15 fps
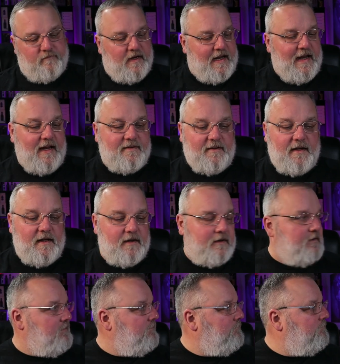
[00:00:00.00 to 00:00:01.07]
And that's it.
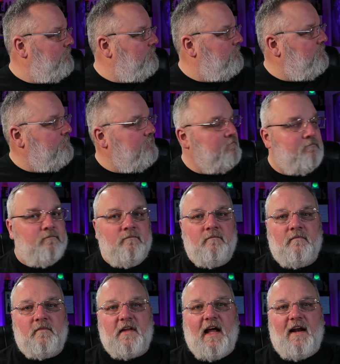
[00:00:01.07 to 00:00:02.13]

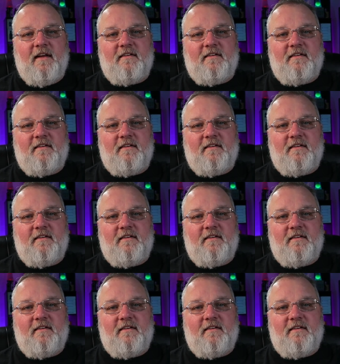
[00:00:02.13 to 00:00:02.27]
That